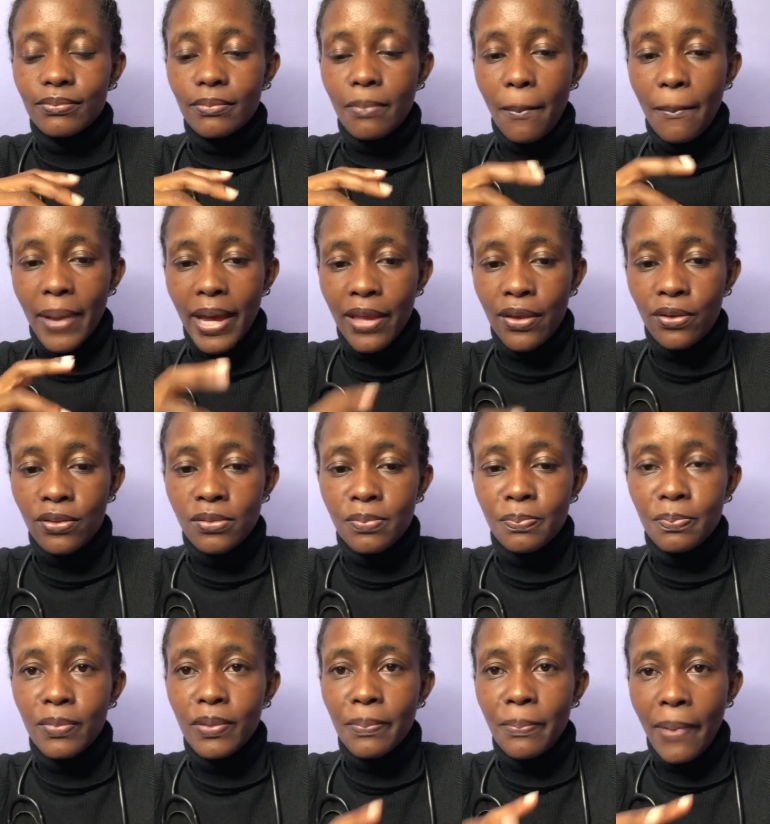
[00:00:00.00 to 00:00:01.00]

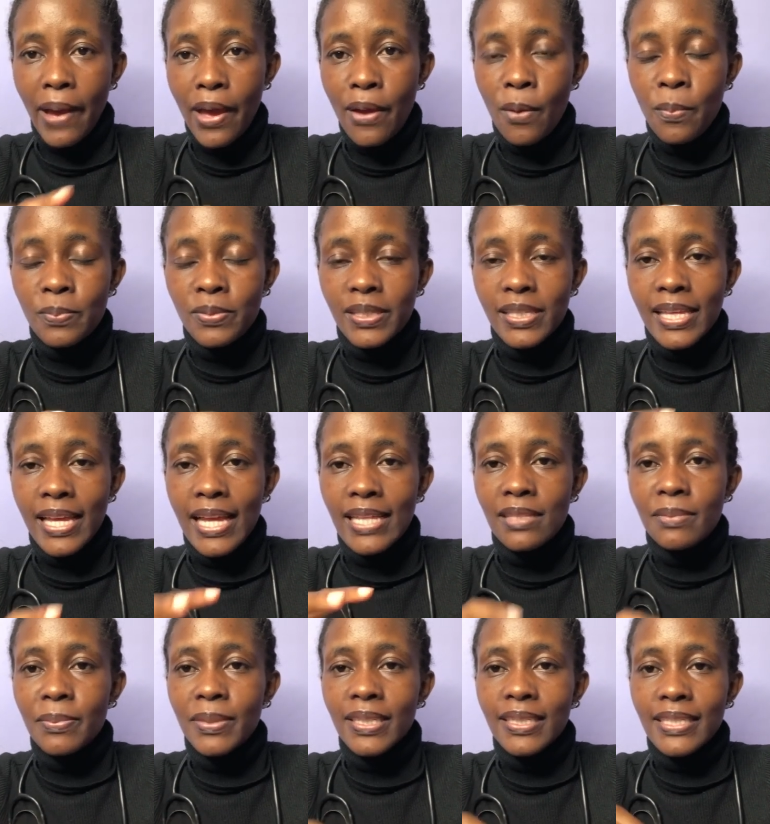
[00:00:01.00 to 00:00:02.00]
biopsy has
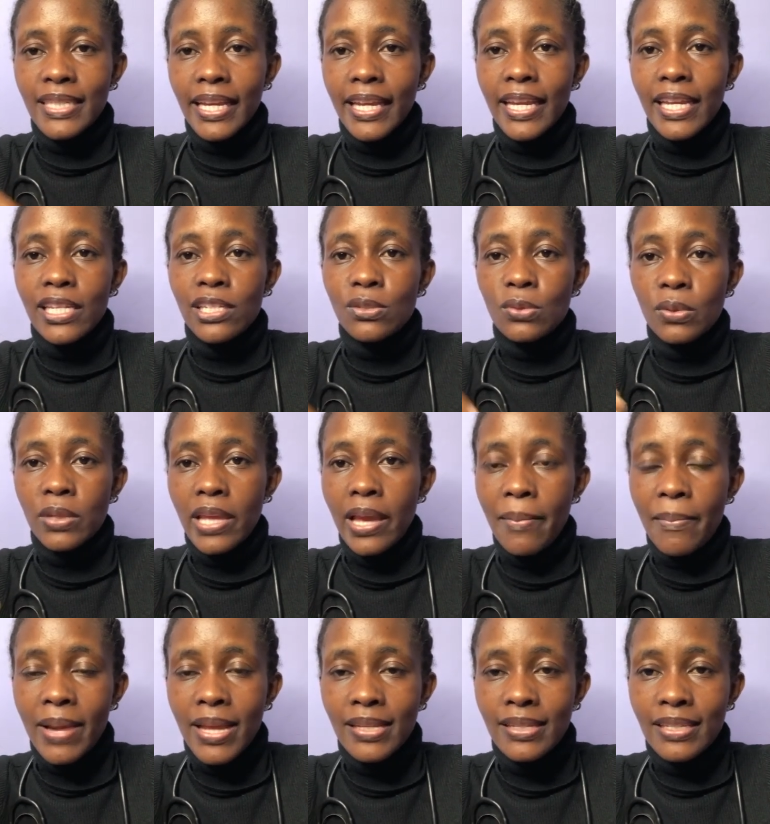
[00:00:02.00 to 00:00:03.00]
been taken to
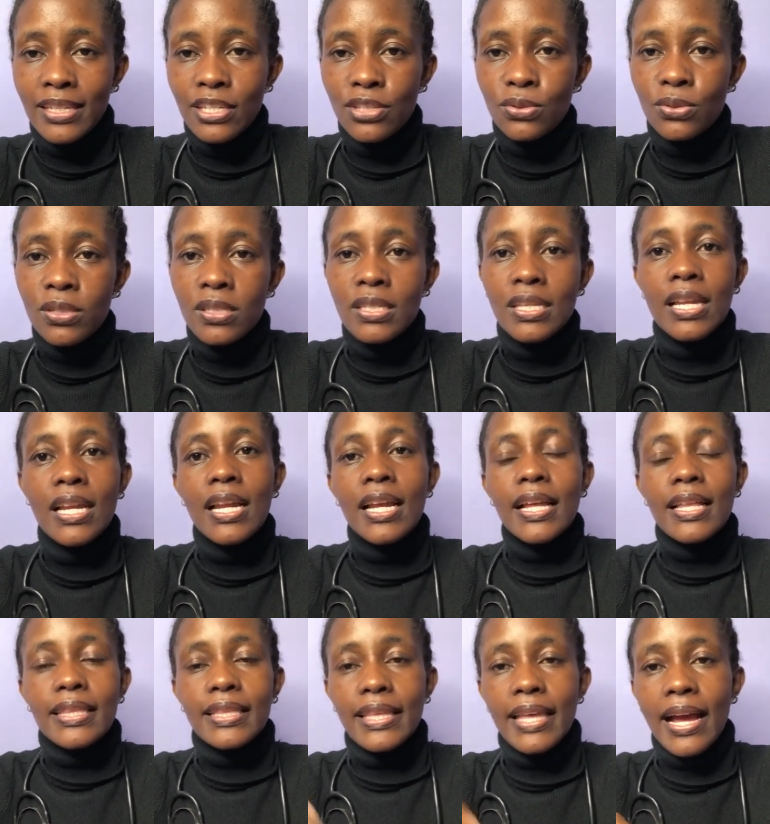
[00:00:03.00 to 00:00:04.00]
nearby tissues,
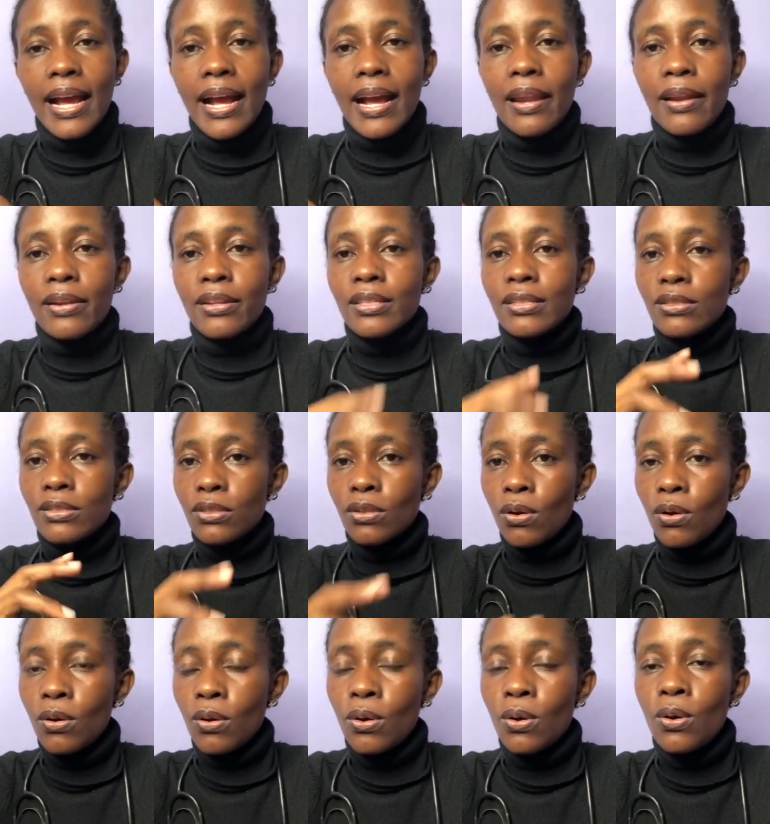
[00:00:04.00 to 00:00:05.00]
there are
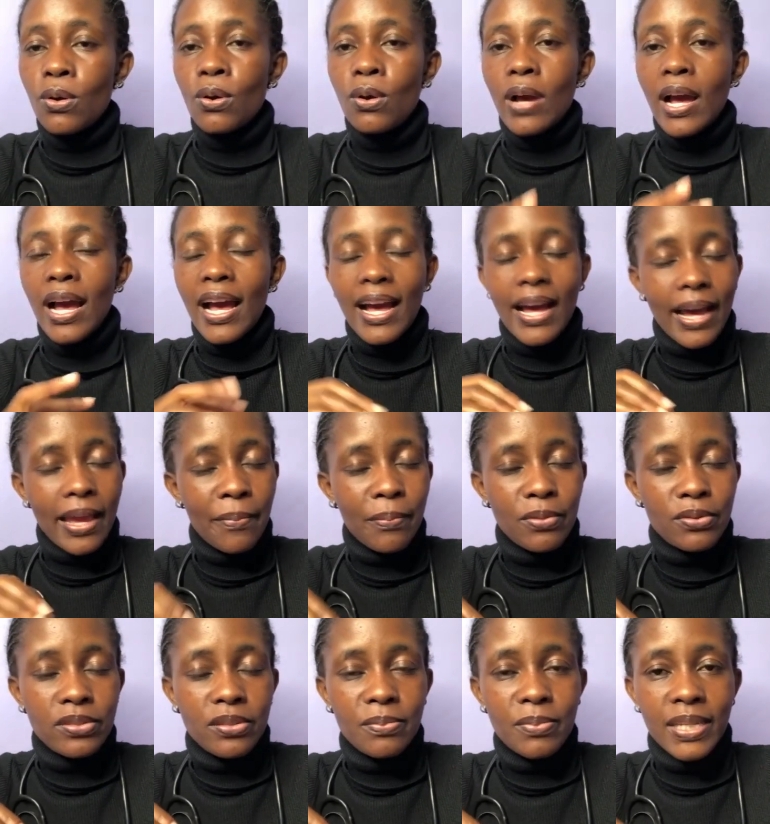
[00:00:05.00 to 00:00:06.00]
so a high
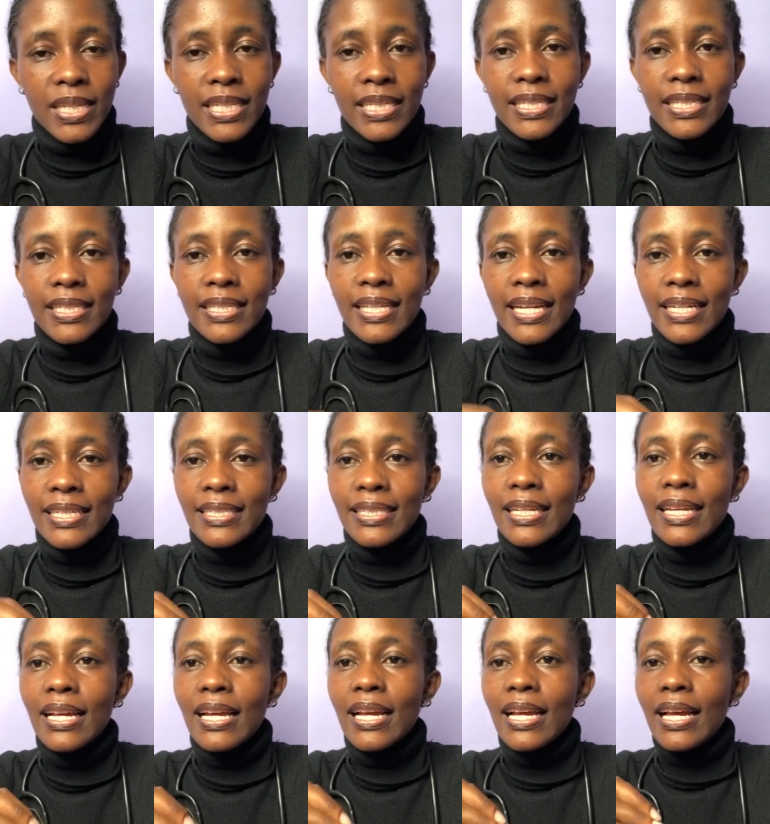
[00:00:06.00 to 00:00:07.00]
possibility that
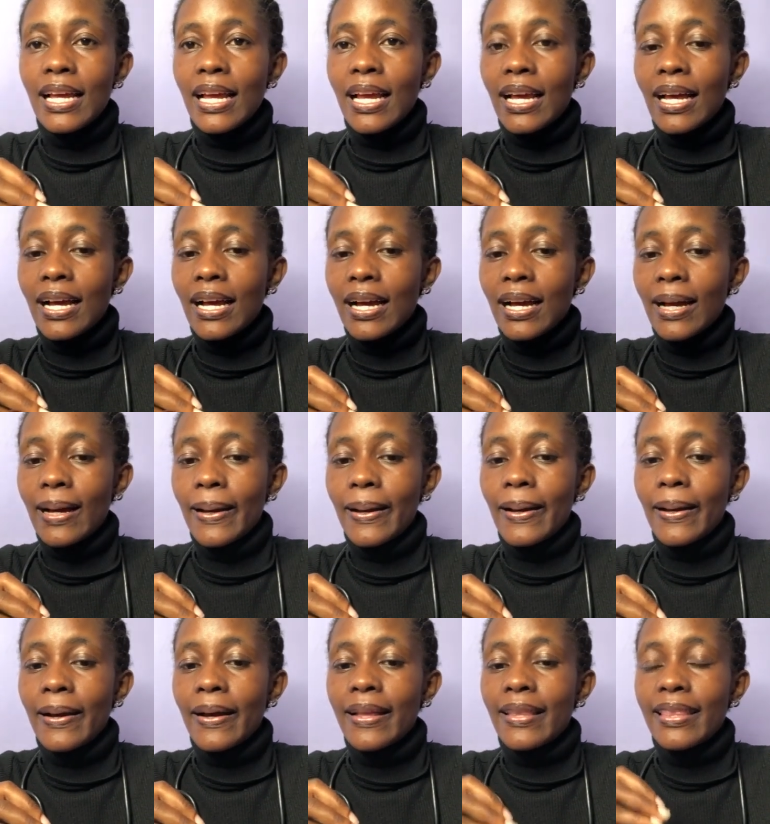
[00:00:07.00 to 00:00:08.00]

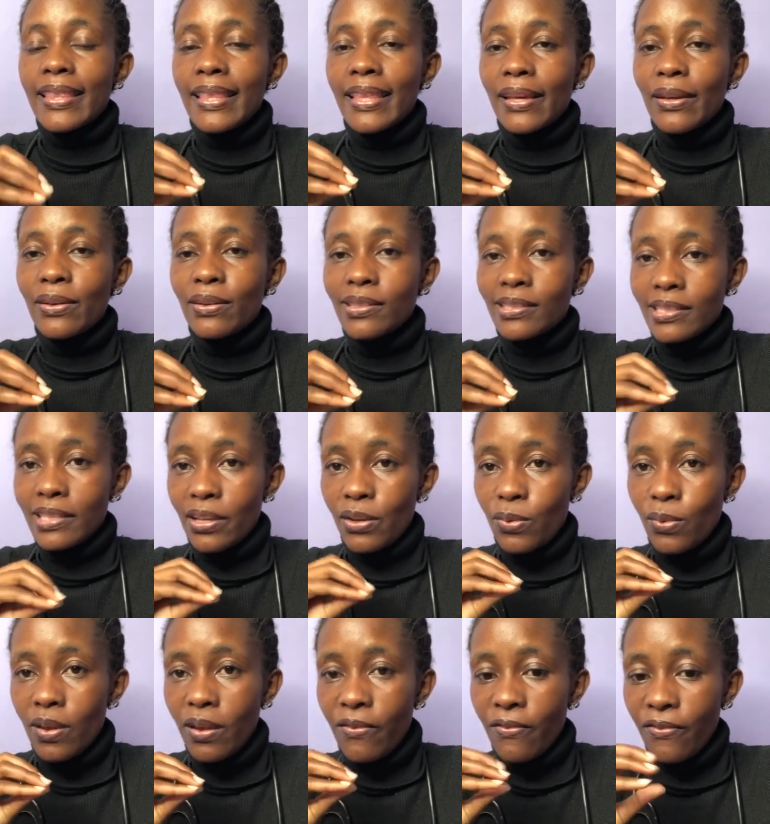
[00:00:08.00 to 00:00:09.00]
they
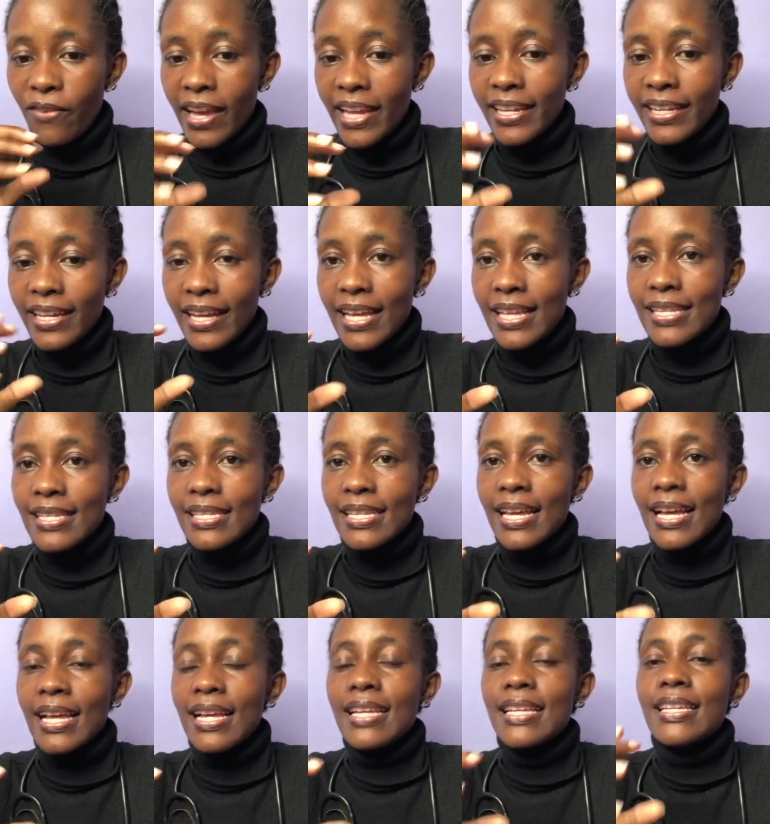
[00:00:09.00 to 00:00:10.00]
will find
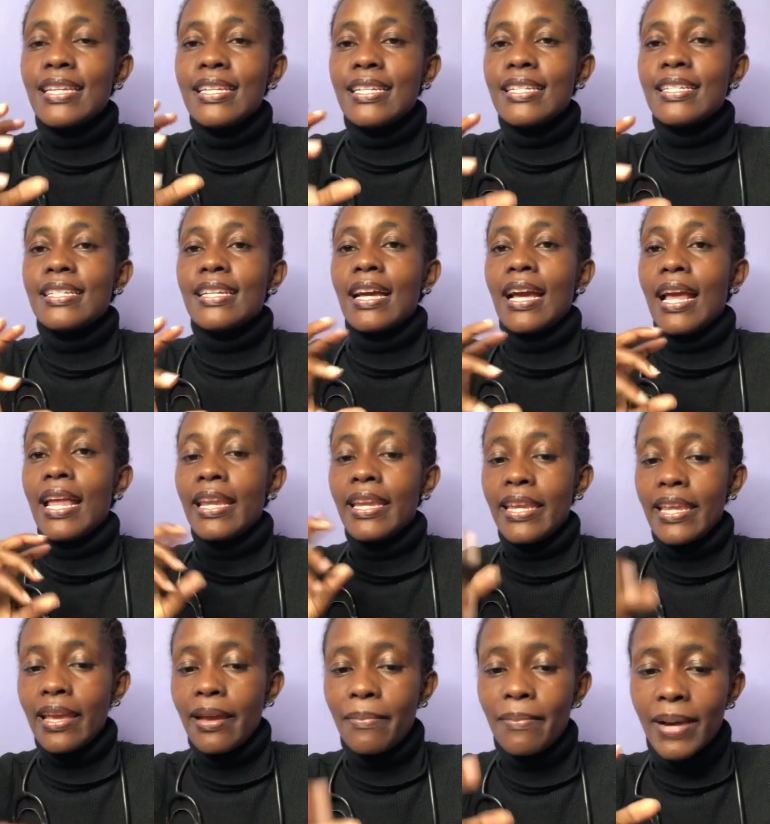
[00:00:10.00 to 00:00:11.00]
cancer in
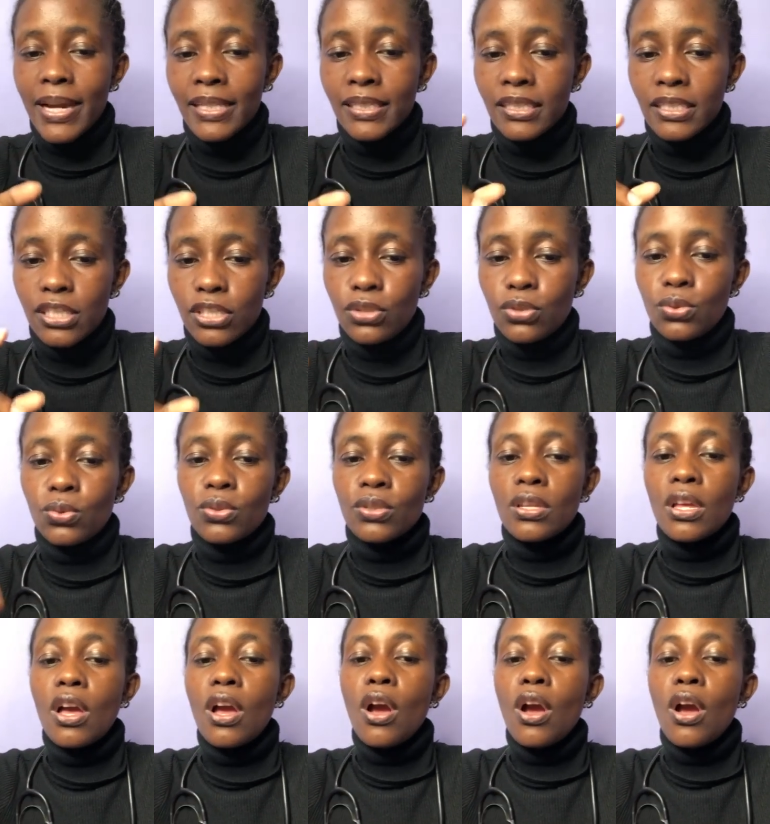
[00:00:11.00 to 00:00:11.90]
nearby tissues.